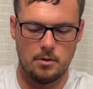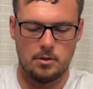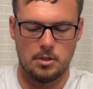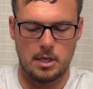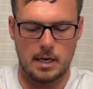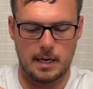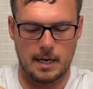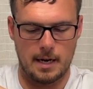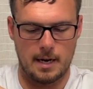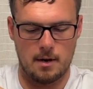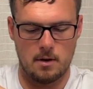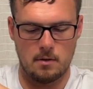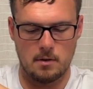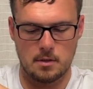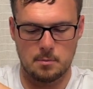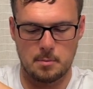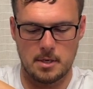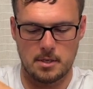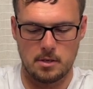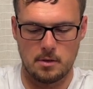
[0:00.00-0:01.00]
check out,
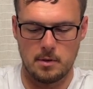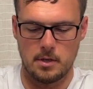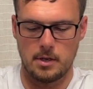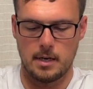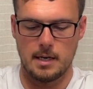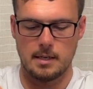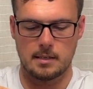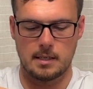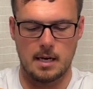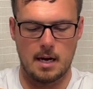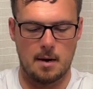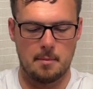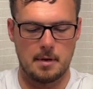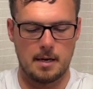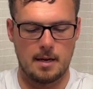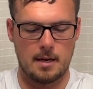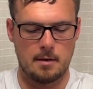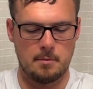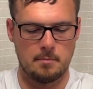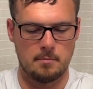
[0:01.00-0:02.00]
especially when you guys comment
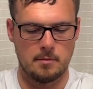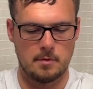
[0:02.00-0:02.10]
on them.